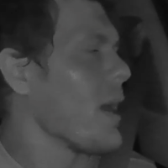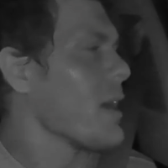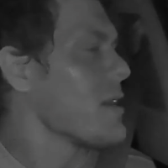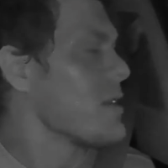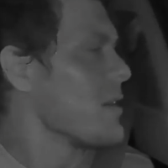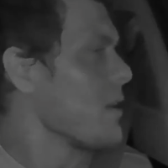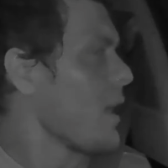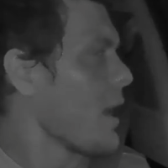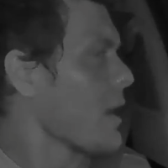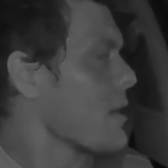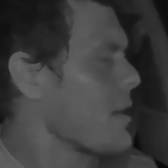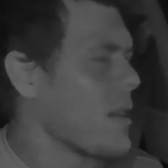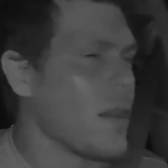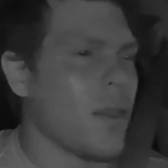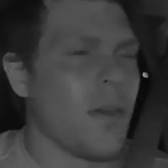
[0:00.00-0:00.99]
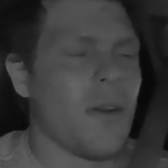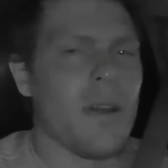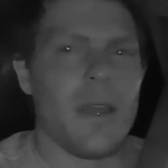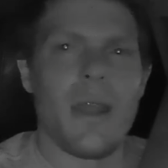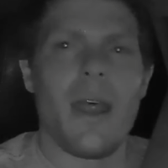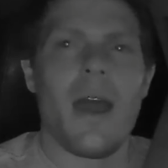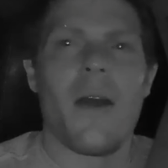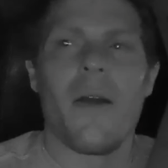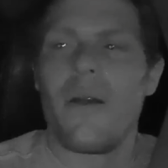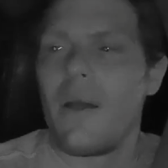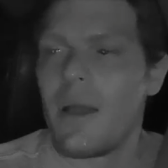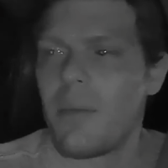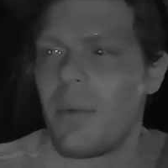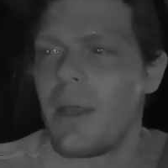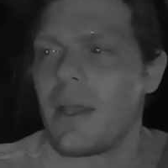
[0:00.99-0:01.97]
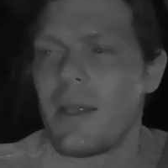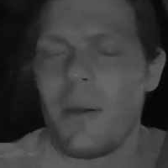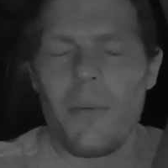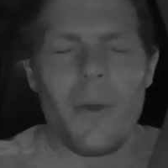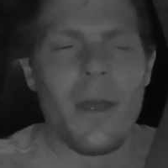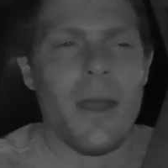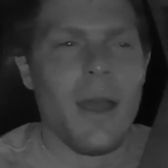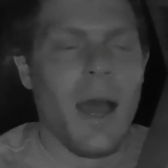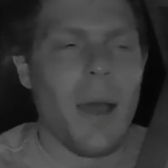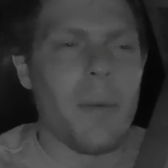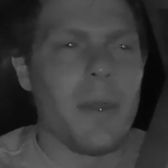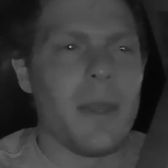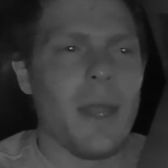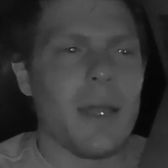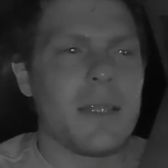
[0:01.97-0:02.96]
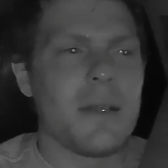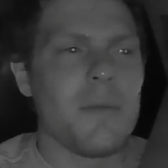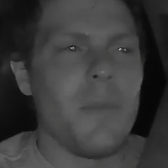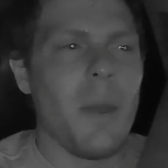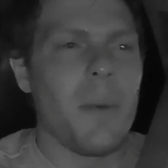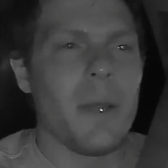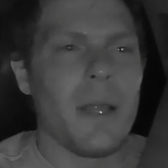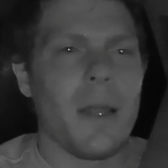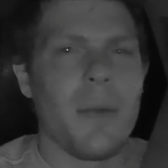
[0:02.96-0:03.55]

like 30 an hour, right? By the time, I mean, that's maybe a